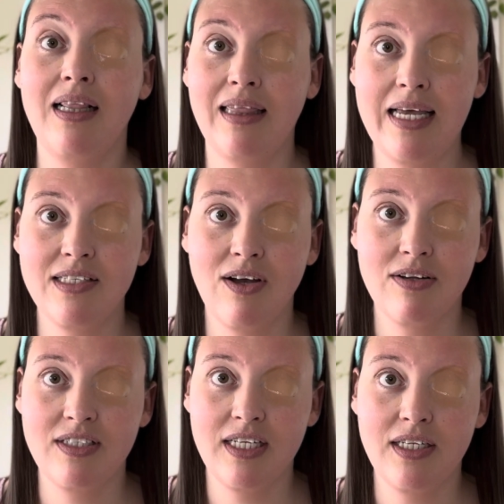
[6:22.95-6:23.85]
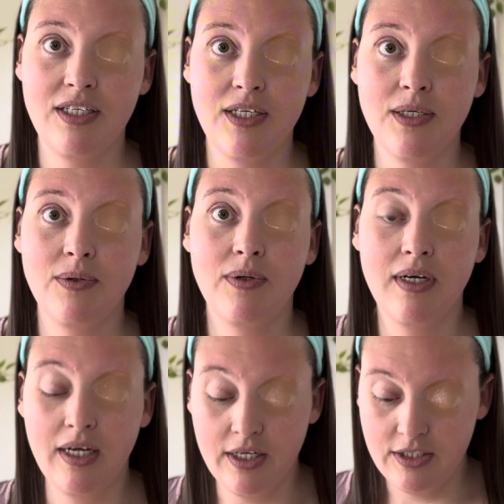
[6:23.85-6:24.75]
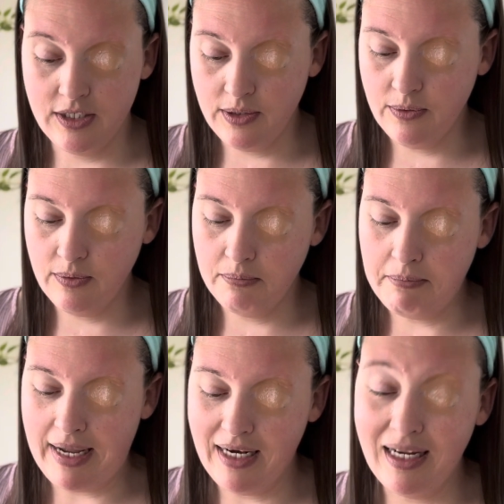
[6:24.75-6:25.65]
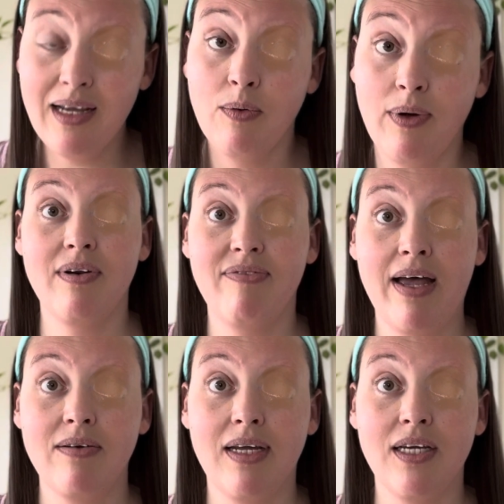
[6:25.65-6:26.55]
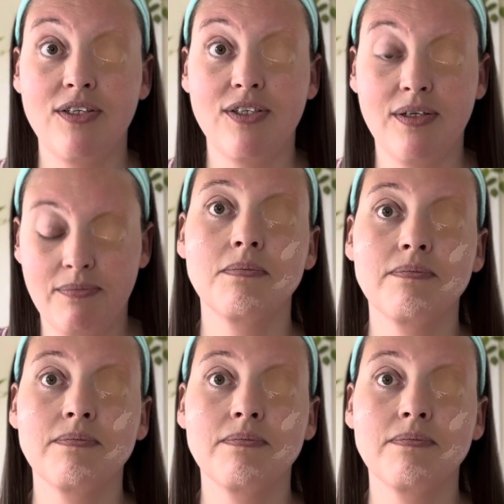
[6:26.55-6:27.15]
let's continue to my liquid foundation.